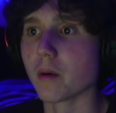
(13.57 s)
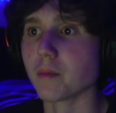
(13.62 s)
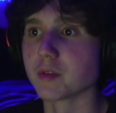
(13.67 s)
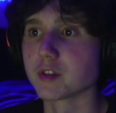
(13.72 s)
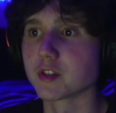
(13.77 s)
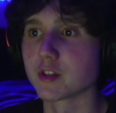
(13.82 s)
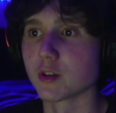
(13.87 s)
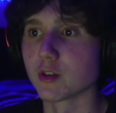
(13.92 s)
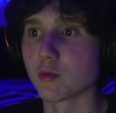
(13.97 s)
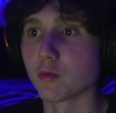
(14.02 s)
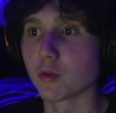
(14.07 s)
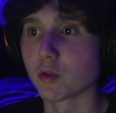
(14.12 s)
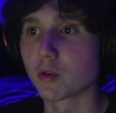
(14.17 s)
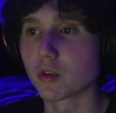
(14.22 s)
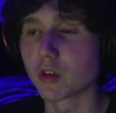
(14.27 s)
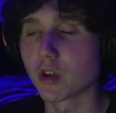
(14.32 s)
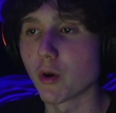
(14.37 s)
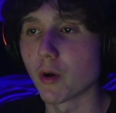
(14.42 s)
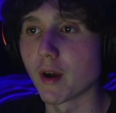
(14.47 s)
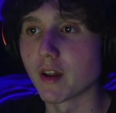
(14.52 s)
So we're going
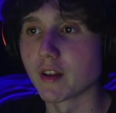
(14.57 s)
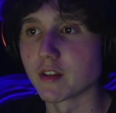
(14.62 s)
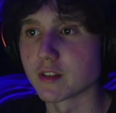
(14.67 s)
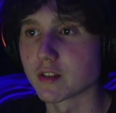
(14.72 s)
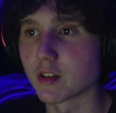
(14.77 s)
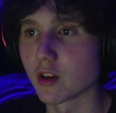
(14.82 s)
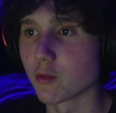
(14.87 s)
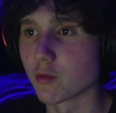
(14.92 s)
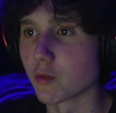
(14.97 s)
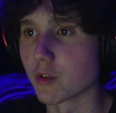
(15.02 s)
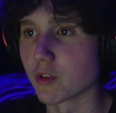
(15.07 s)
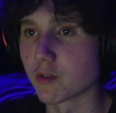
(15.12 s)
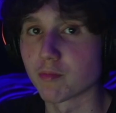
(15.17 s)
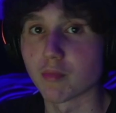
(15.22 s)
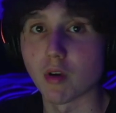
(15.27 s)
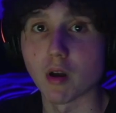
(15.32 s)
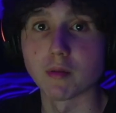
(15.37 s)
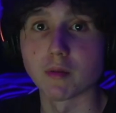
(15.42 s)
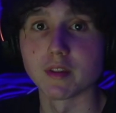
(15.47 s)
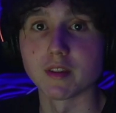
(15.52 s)
to go ahead and start with
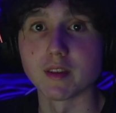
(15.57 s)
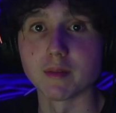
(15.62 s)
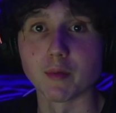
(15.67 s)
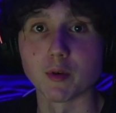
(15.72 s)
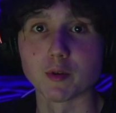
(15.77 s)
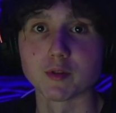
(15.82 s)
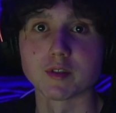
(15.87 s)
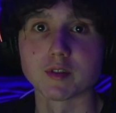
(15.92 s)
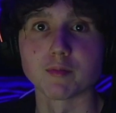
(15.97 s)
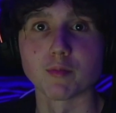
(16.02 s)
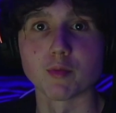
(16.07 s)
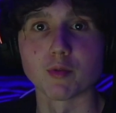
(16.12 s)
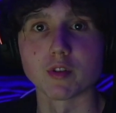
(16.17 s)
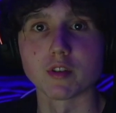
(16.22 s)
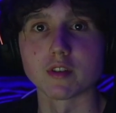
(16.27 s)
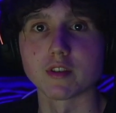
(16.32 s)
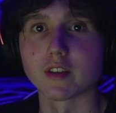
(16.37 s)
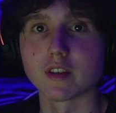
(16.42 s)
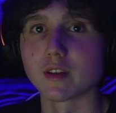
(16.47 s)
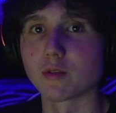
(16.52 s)
probably the most
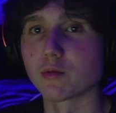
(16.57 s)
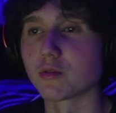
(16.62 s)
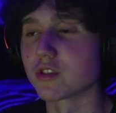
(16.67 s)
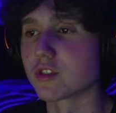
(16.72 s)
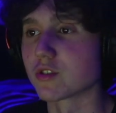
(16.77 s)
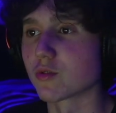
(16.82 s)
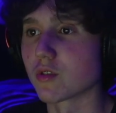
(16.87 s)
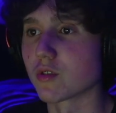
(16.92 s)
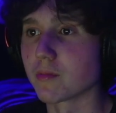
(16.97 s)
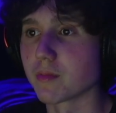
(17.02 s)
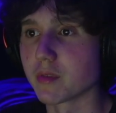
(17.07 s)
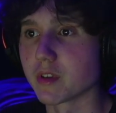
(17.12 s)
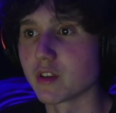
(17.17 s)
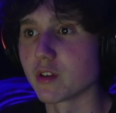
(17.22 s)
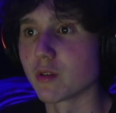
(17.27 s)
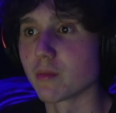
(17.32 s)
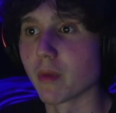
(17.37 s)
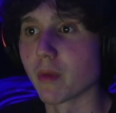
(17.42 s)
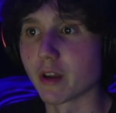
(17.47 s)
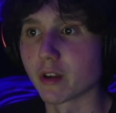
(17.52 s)
important thing, which is going to be
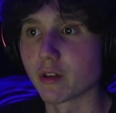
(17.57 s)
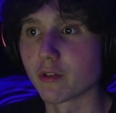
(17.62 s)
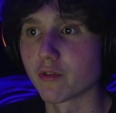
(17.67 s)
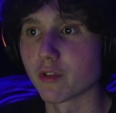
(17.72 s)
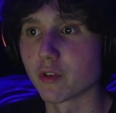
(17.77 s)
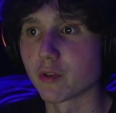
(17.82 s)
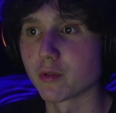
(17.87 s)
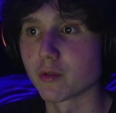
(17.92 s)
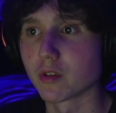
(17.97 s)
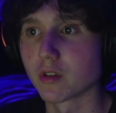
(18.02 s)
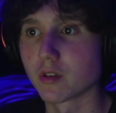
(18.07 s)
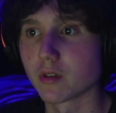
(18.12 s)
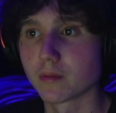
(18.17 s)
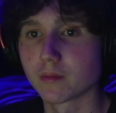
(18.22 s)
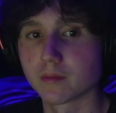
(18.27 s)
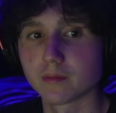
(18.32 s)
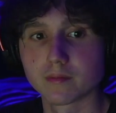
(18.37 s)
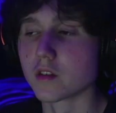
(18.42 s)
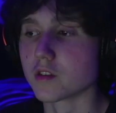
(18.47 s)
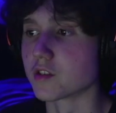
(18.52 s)
your microphone.
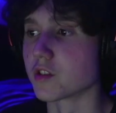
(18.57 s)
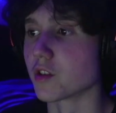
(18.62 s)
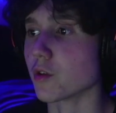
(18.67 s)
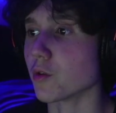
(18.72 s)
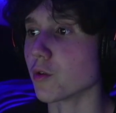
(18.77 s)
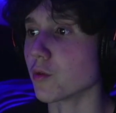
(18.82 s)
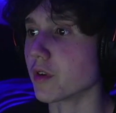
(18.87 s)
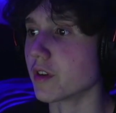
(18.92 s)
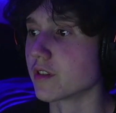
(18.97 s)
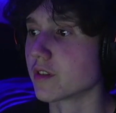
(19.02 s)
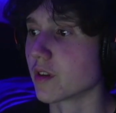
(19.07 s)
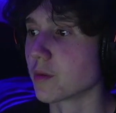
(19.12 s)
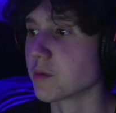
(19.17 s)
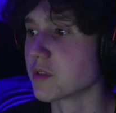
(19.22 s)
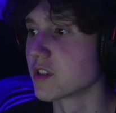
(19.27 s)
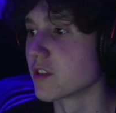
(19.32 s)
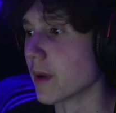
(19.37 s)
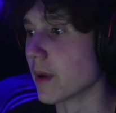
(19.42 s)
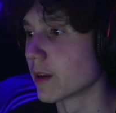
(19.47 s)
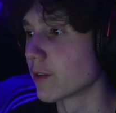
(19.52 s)
So in
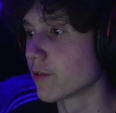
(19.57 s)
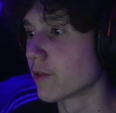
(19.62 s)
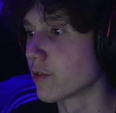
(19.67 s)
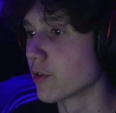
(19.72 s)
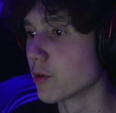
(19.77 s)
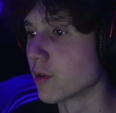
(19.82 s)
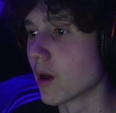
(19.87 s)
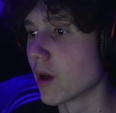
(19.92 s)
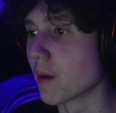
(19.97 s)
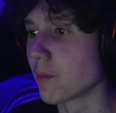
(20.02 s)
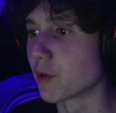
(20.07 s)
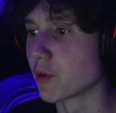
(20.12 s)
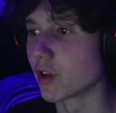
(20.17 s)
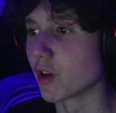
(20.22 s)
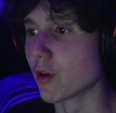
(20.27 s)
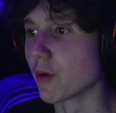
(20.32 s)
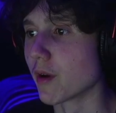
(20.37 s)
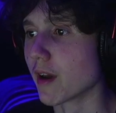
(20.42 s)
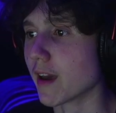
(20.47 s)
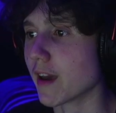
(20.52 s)
terms of microphone, I'm going to
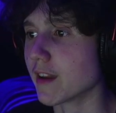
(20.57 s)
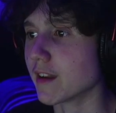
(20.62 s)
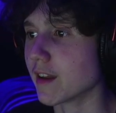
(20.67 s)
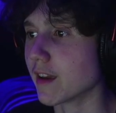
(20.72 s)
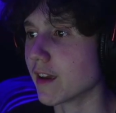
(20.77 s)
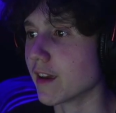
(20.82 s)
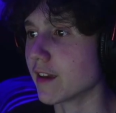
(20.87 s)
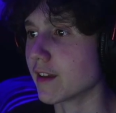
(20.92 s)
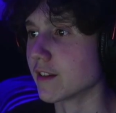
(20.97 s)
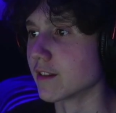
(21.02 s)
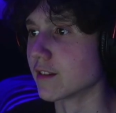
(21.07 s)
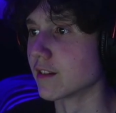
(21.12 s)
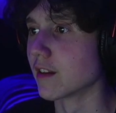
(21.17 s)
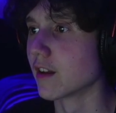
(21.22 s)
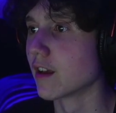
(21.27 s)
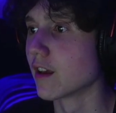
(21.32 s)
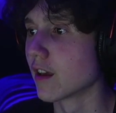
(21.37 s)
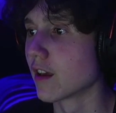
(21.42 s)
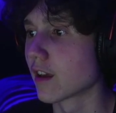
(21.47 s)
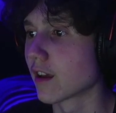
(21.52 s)
go ahead and
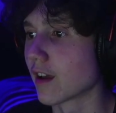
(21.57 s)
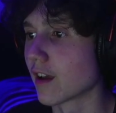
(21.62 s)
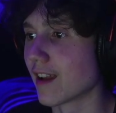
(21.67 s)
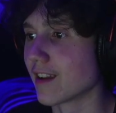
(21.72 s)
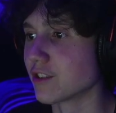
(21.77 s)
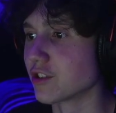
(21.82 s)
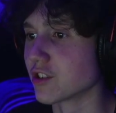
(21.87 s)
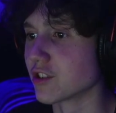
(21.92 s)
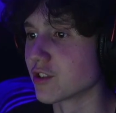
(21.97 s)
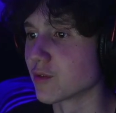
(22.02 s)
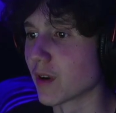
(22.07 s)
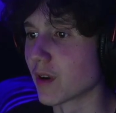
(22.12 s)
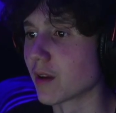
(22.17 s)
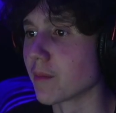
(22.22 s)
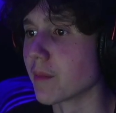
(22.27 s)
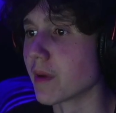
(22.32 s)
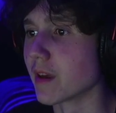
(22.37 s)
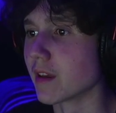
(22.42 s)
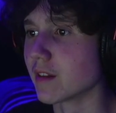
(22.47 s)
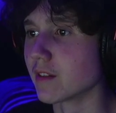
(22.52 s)
kind of just
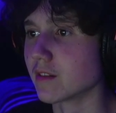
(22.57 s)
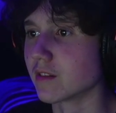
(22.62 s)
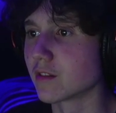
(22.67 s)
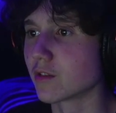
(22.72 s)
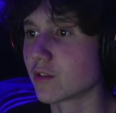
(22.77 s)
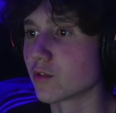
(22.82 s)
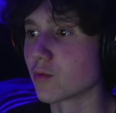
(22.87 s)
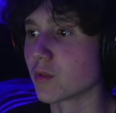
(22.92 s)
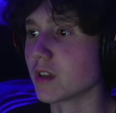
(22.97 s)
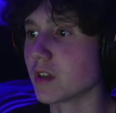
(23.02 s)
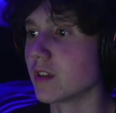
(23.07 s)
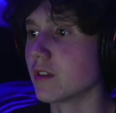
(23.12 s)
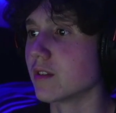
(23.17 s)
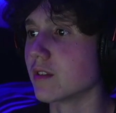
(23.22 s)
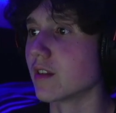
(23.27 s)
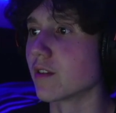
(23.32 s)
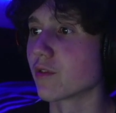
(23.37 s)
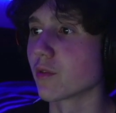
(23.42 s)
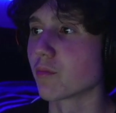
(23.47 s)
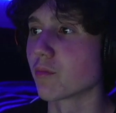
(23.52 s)
recommend three
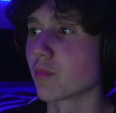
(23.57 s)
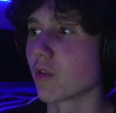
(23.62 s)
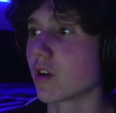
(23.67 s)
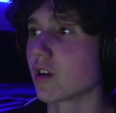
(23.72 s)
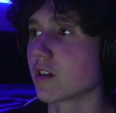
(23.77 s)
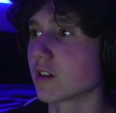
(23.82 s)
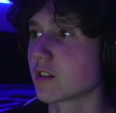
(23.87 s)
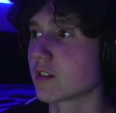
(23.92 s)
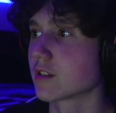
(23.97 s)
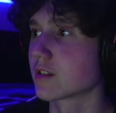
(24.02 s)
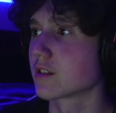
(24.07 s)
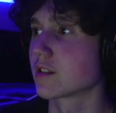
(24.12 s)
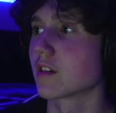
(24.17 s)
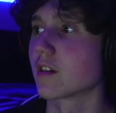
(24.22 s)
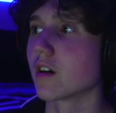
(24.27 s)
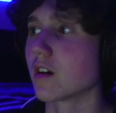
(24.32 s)
different products.